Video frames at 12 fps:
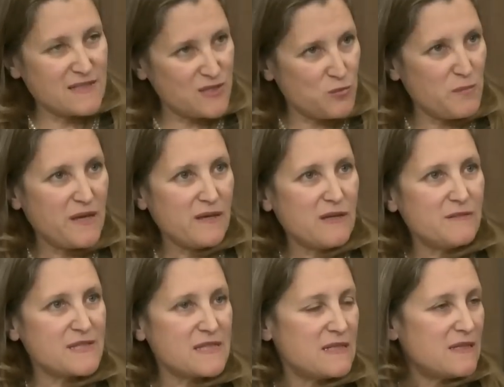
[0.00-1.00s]
you may have
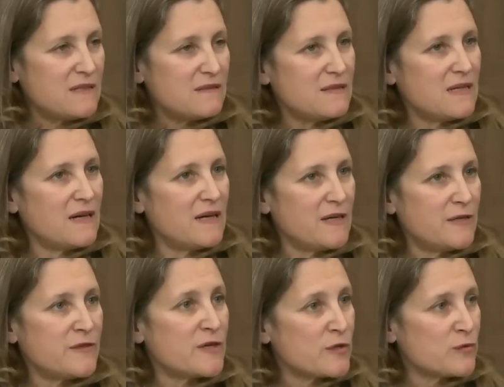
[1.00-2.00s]
seen,
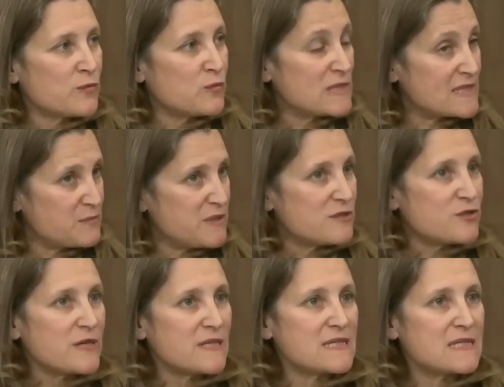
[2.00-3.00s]
there was some
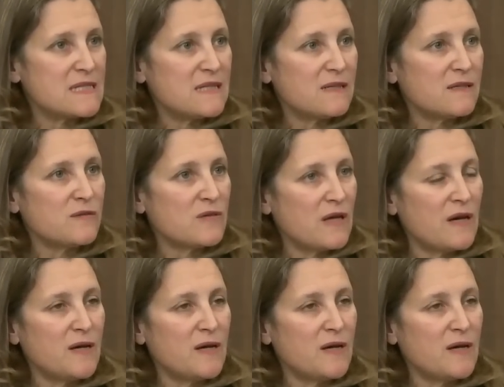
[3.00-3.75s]
interesting